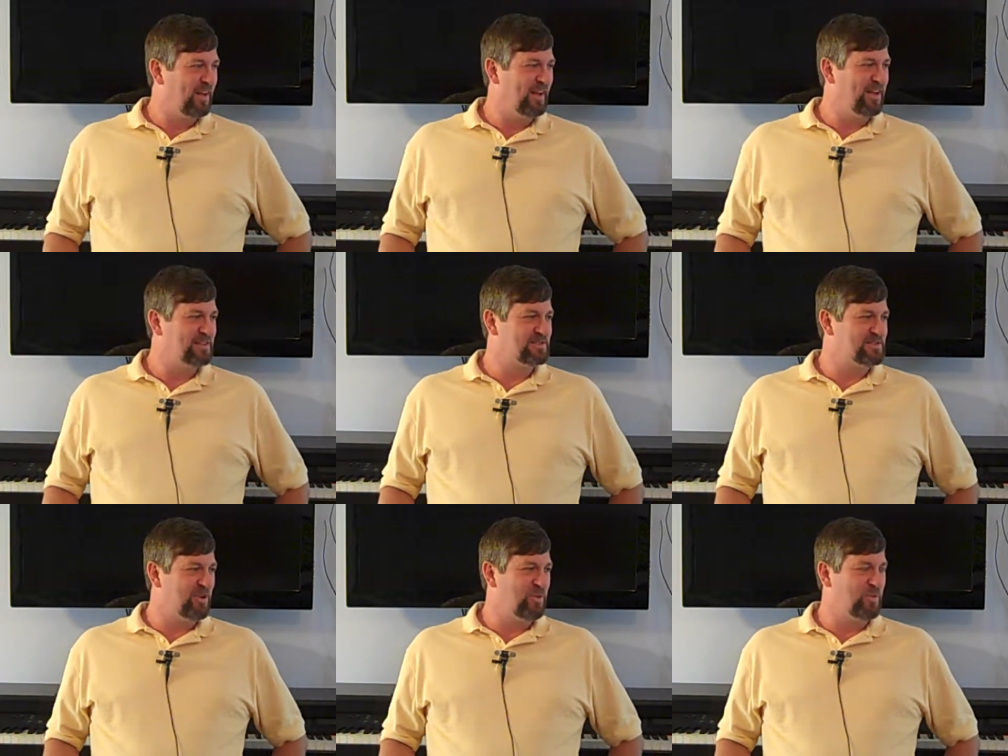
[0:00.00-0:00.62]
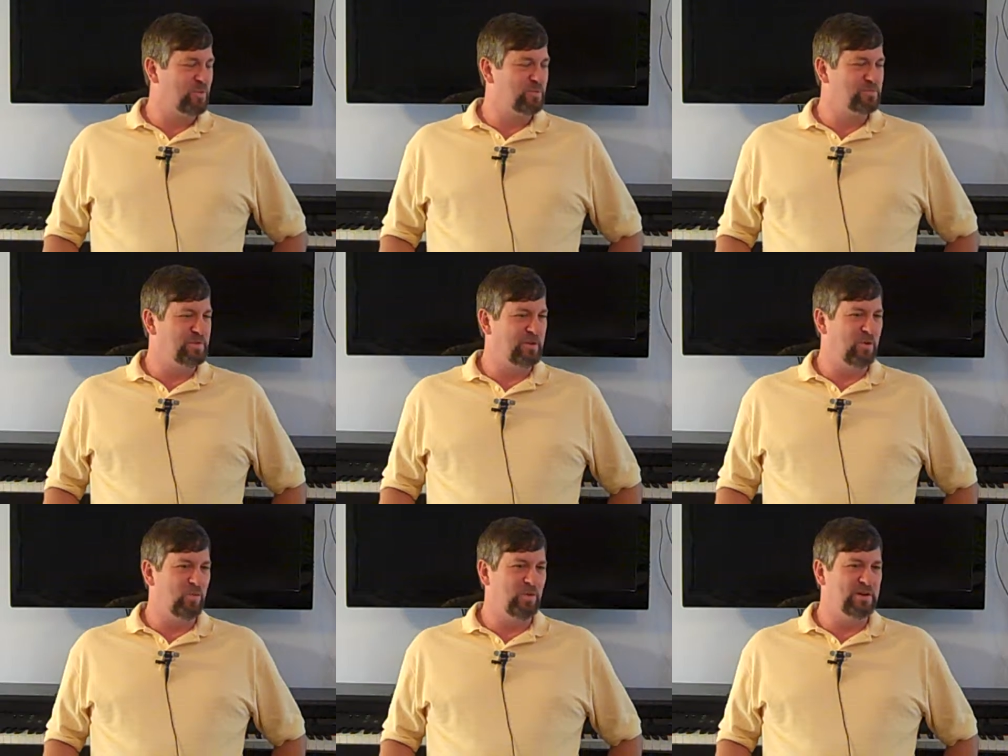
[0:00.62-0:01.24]
And so,
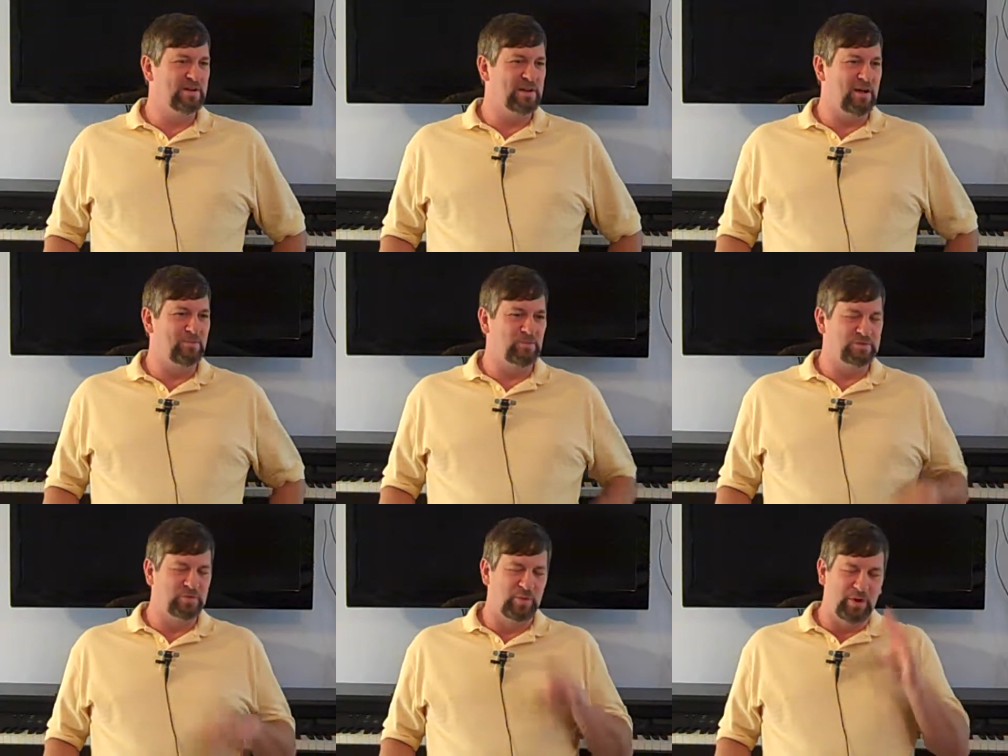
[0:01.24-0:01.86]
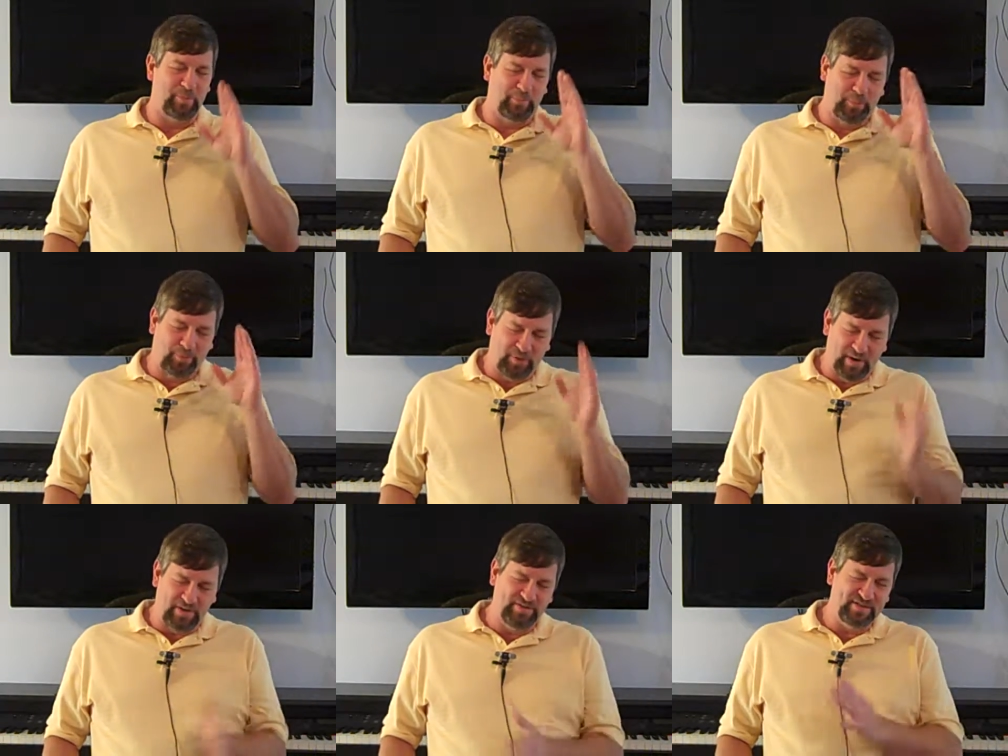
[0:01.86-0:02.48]
you know, we did, I just want
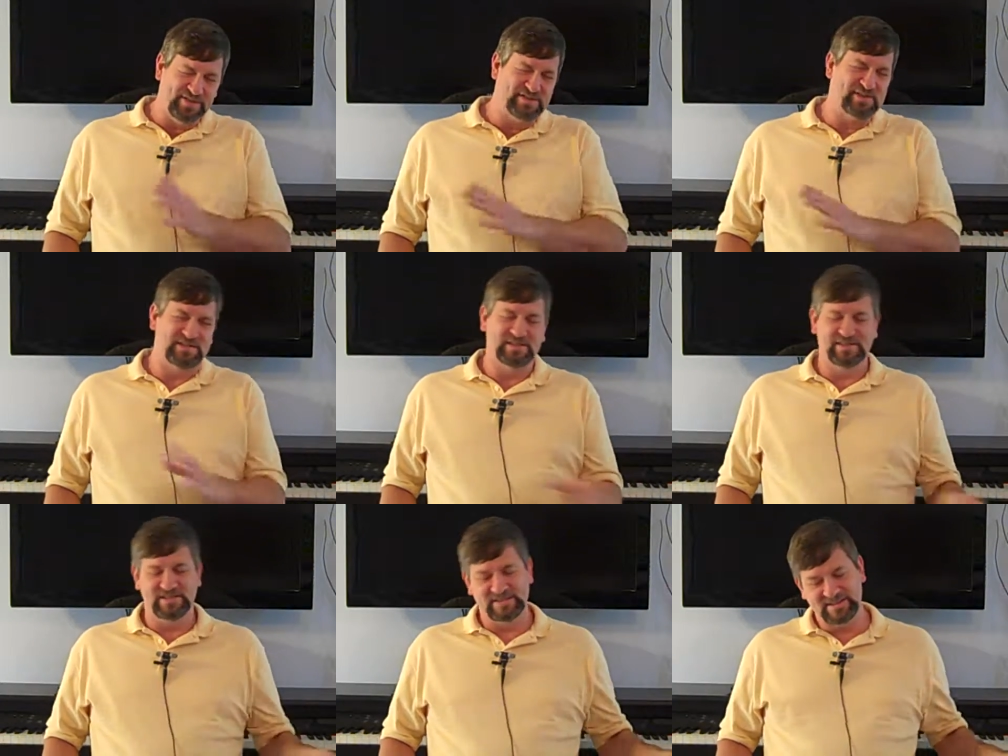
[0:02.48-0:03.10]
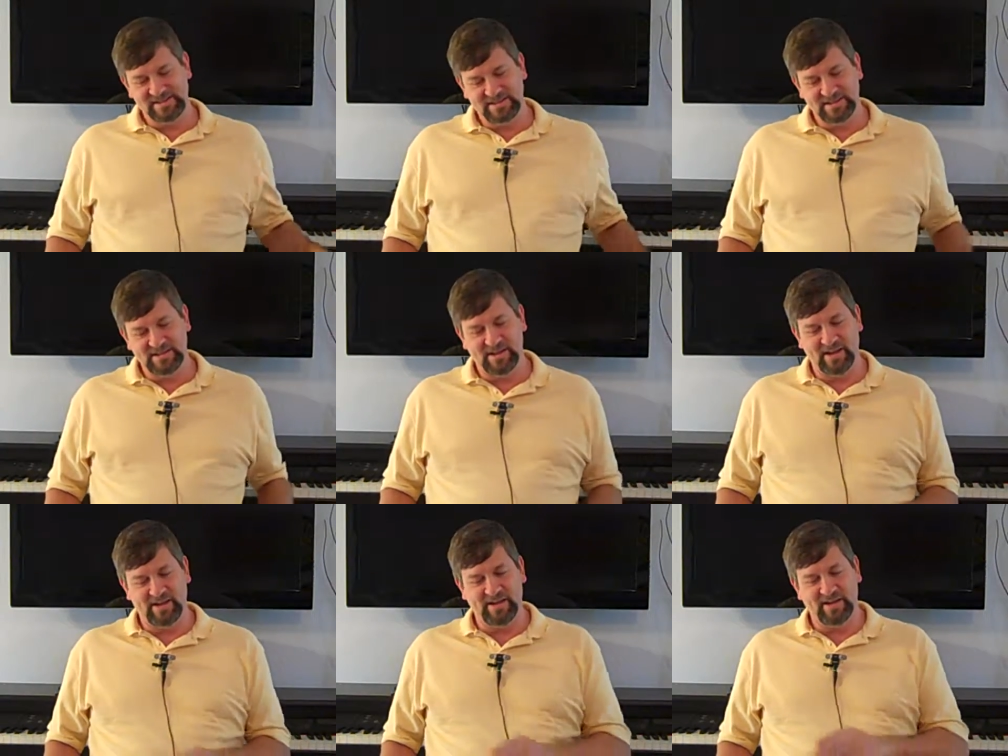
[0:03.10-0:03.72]
to preference this
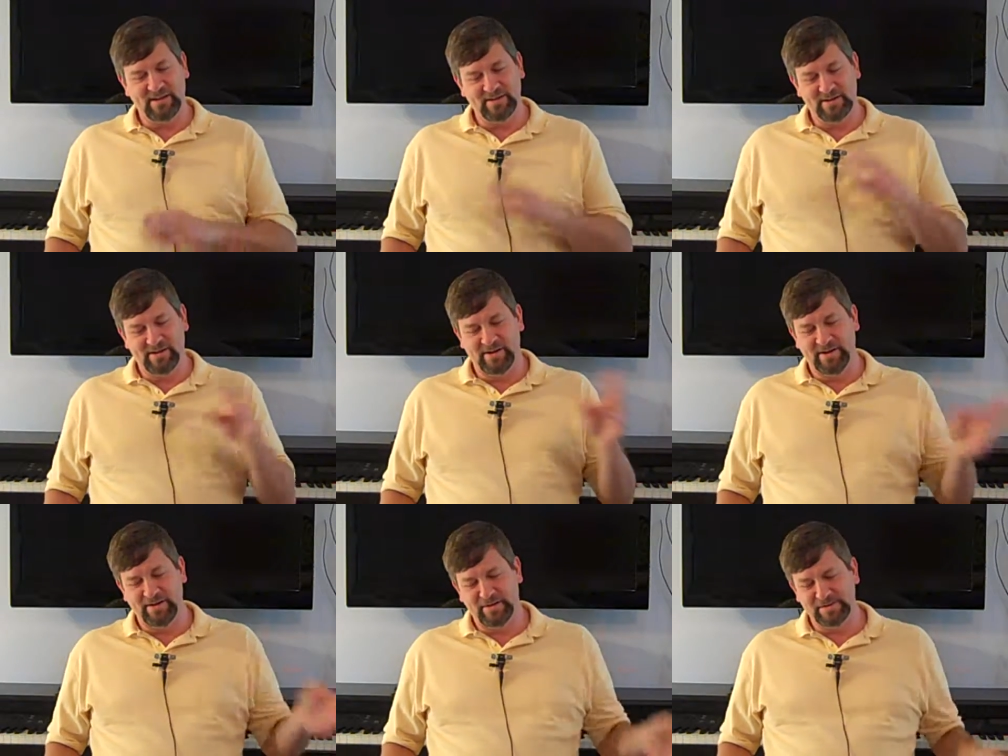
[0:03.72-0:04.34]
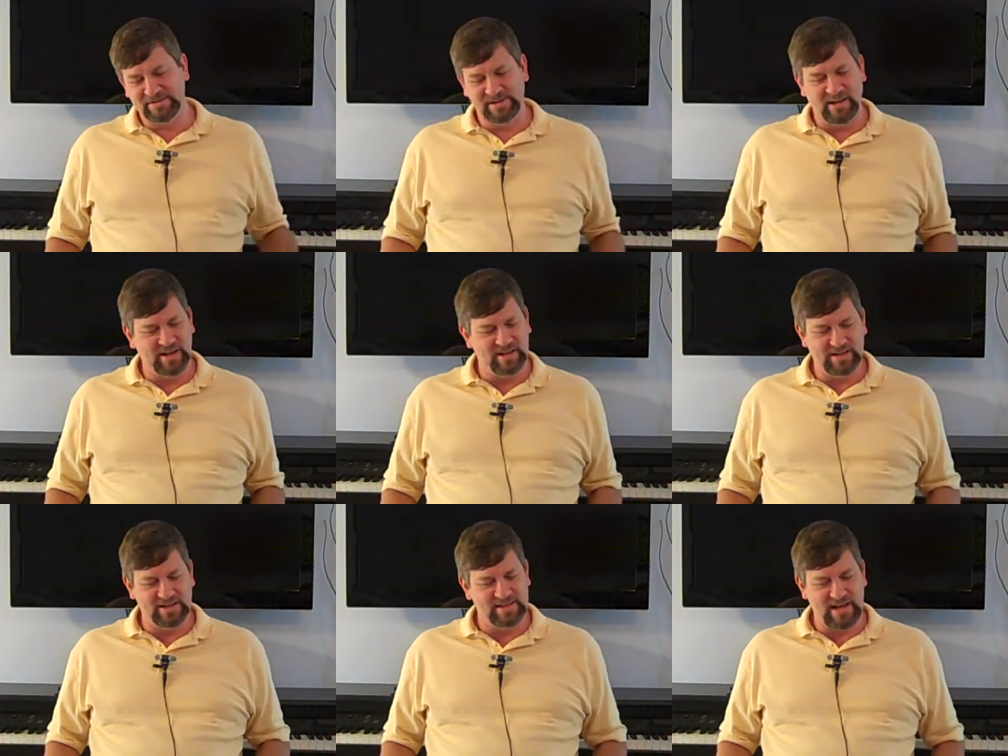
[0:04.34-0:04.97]
today, uh,
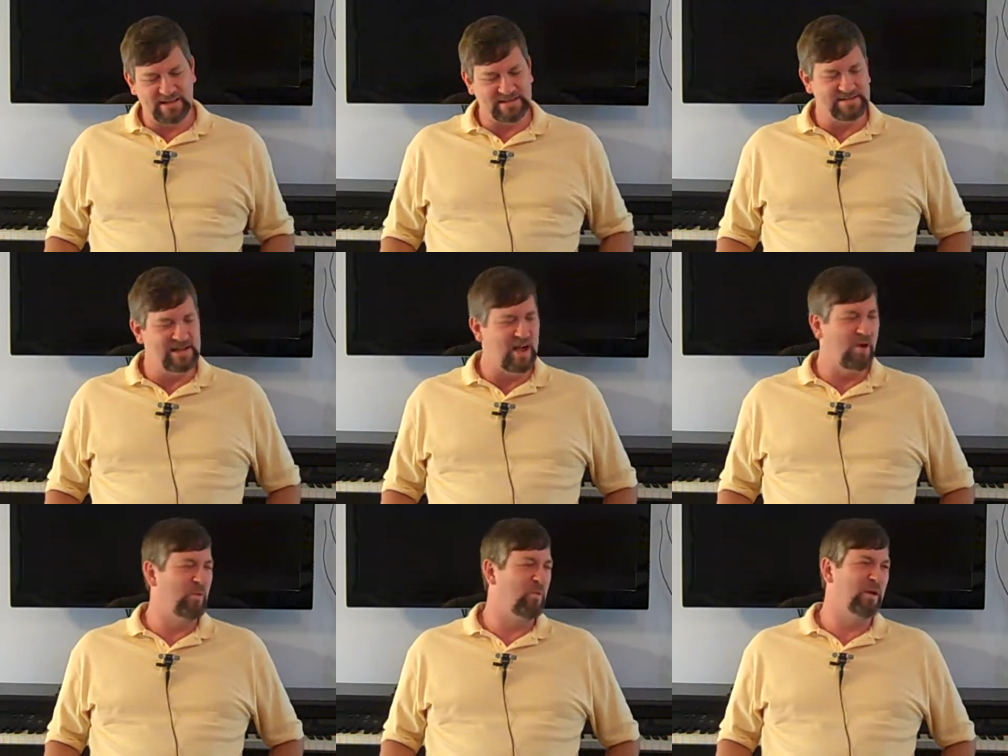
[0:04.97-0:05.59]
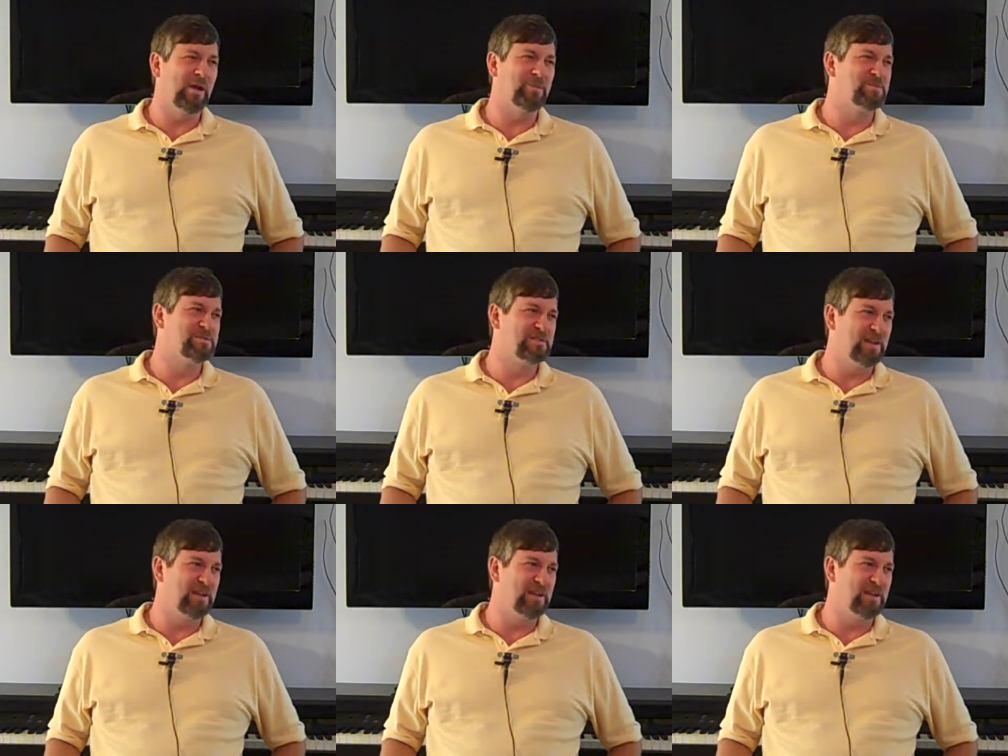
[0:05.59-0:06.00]
saying that that's not what I'm